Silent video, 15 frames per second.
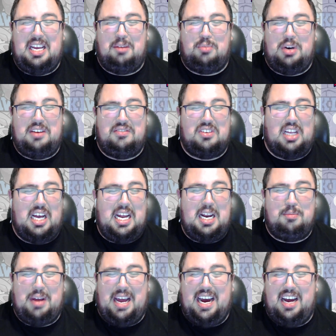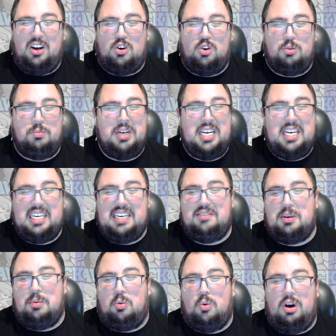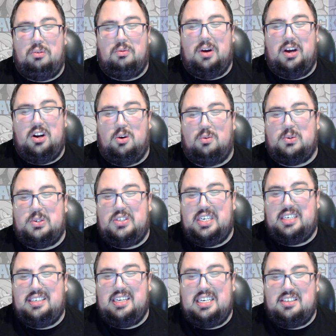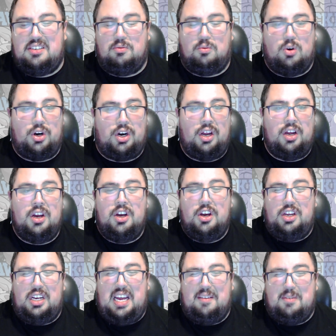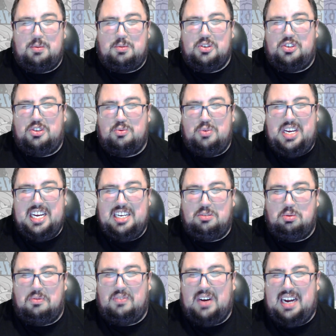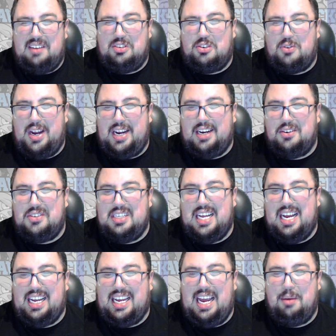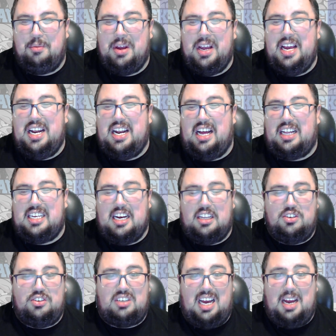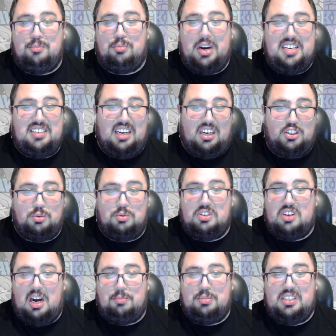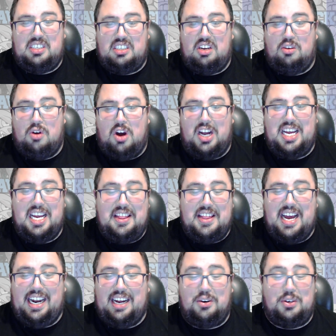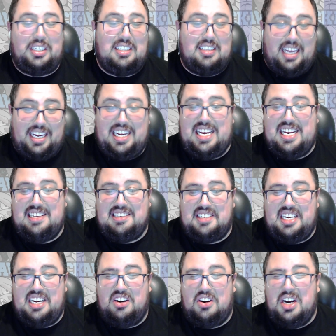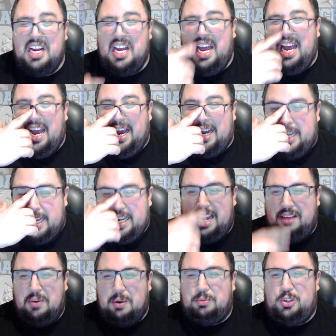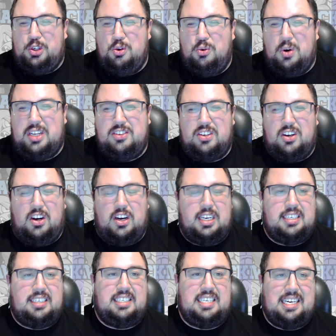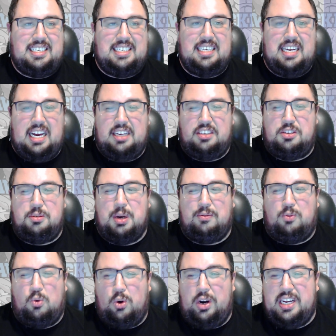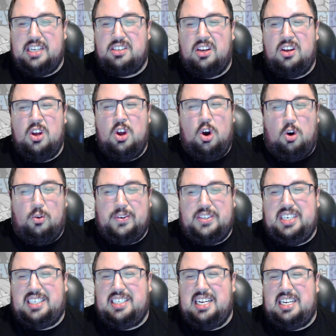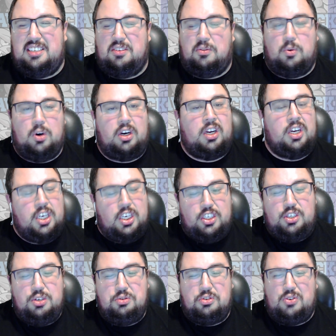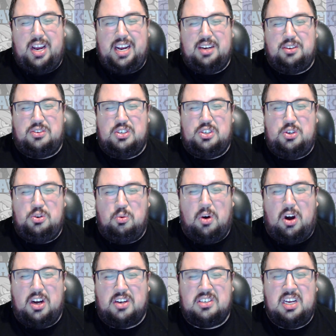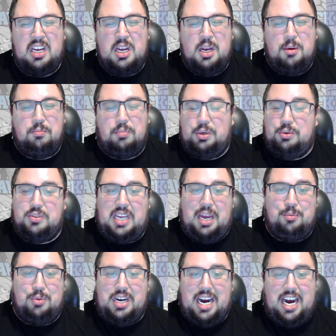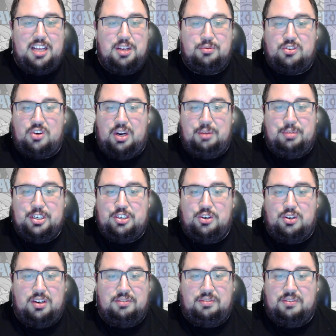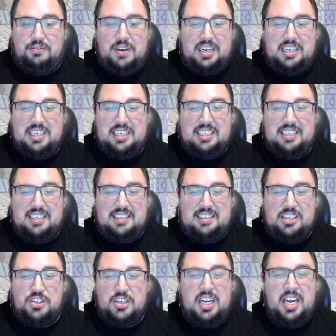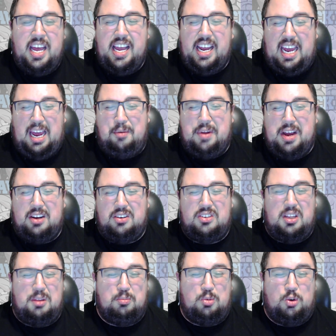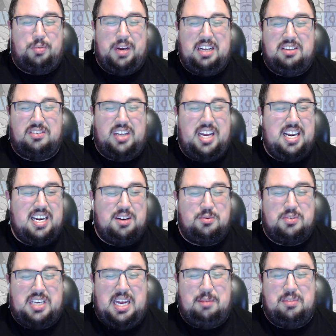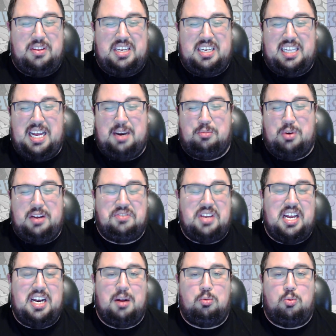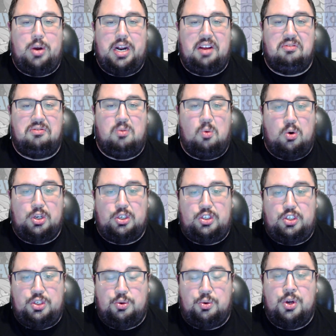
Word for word: Braves lineup at home, gives up 1 run over 6 innings of work, gave up just 3 hits with 5 strikeouts in that game. Now on the other side, Bryce Elder was opposite Teheran in that outing, like he is here, and he gave up 2 runs on 4 hits over 6 innings of work, 2 strikeouts and 2 walks. But it was a game where neither starting pitcher affected into the decision. Came down to the bullpens late, and it was a game that the Atlanta Braves ended up winning 4-2.